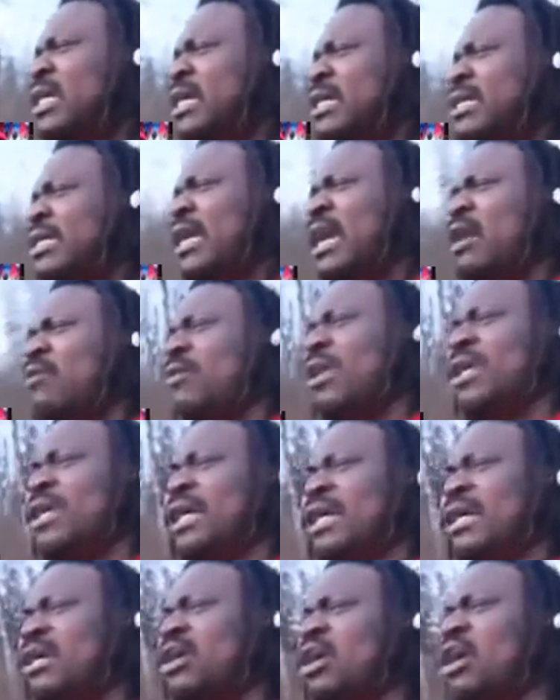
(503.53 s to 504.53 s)
Now we
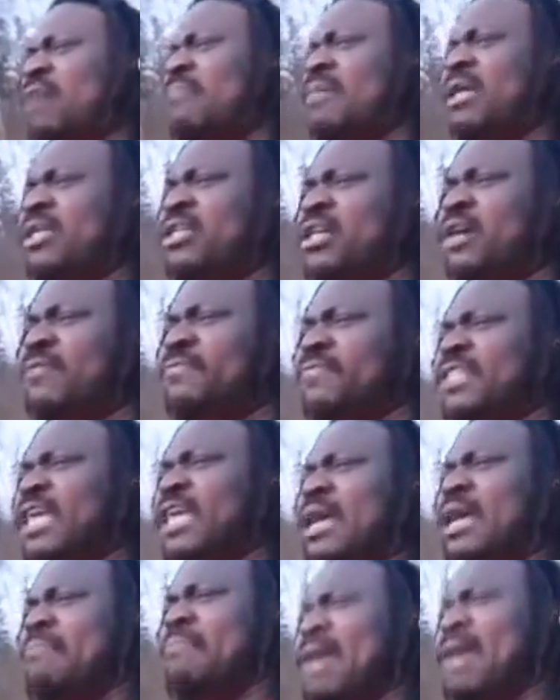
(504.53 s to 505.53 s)
can call many of
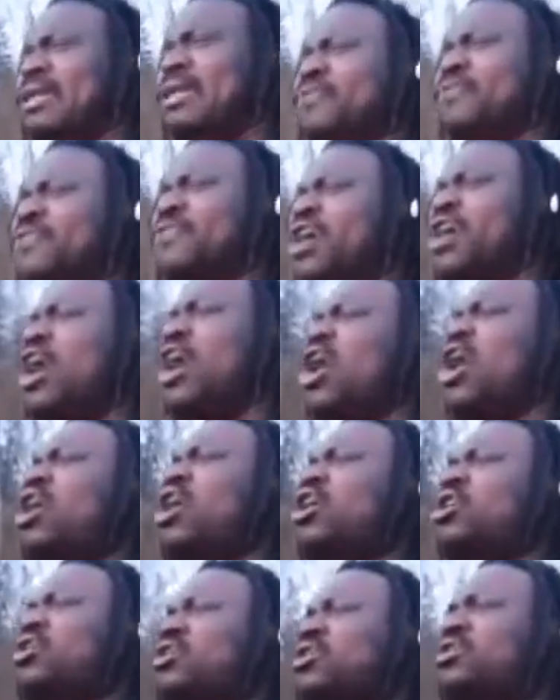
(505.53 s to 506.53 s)
them men of
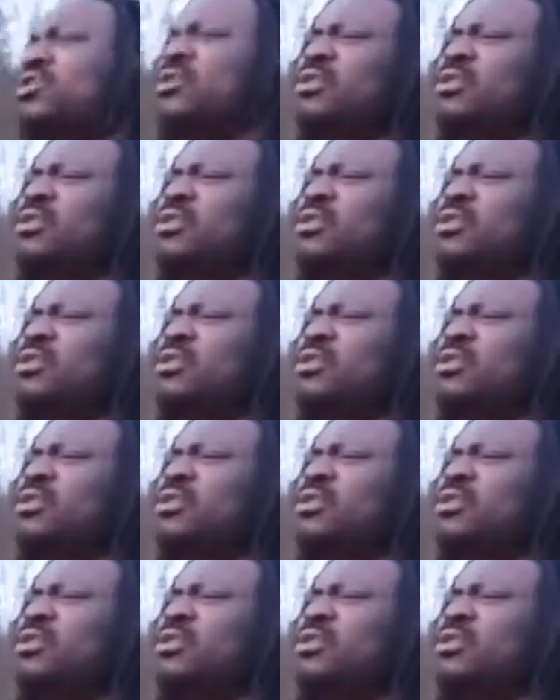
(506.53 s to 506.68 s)
God.